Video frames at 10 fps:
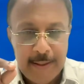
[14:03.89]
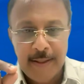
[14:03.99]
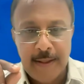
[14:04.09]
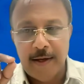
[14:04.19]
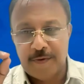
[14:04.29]

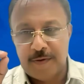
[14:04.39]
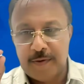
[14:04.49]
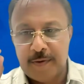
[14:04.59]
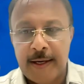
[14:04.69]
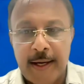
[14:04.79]
In
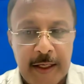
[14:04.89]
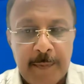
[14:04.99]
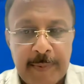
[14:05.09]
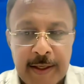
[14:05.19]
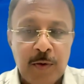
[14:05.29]
case there are
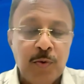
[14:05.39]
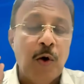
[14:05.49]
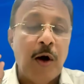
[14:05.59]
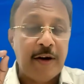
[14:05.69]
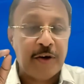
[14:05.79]
anybody
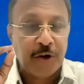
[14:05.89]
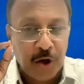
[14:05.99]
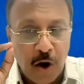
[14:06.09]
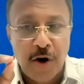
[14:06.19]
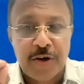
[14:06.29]
who have
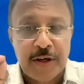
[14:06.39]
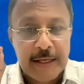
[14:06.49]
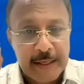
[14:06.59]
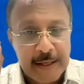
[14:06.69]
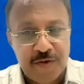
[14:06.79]

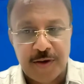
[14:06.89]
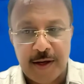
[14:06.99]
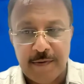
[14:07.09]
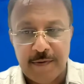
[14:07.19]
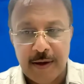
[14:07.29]
not
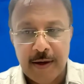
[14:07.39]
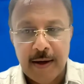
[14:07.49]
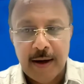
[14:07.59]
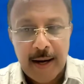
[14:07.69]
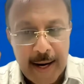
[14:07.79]
received
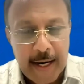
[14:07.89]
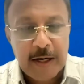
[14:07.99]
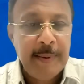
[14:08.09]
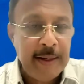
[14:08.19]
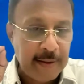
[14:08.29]

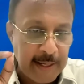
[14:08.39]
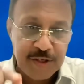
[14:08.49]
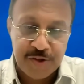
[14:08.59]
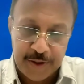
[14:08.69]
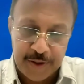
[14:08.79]
admin
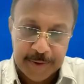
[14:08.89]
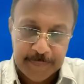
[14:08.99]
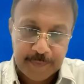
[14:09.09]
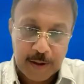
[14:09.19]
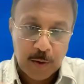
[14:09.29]
rights
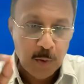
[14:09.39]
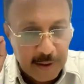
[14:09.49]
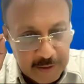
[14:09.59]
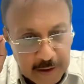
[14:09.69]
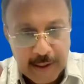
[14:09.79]
here,
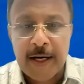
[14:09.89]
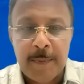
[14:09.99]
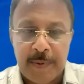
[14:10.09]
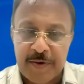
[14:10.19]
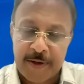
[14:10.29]
who are the
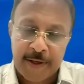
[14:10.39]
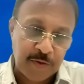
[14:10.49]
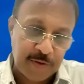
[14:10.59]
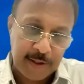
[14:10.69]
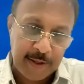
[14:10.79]
current
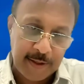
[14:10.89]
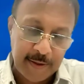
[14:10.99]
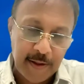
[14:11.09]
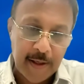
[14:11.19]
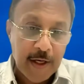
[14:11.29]
president or
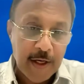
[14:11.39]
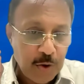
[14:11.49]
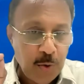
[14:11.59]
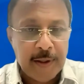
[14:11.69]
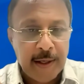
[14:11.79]
secretary,
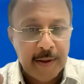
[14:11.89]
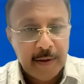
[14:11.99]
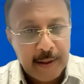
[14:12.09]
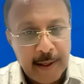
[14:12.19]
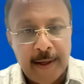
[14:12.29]
you
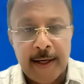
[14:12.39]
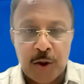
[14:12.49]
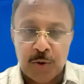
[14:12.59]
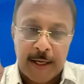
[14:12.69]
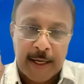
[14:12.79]
can
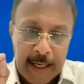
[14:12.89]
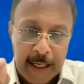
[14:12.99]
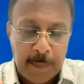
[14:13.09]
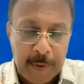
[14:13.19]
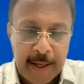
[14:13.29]
connect to the
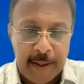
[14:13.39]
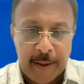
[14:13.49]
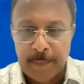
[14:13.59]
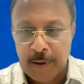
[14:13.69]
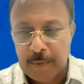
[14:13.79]

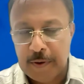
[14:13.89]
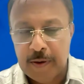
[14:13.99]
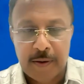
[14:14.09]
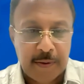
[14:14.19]
helpline number.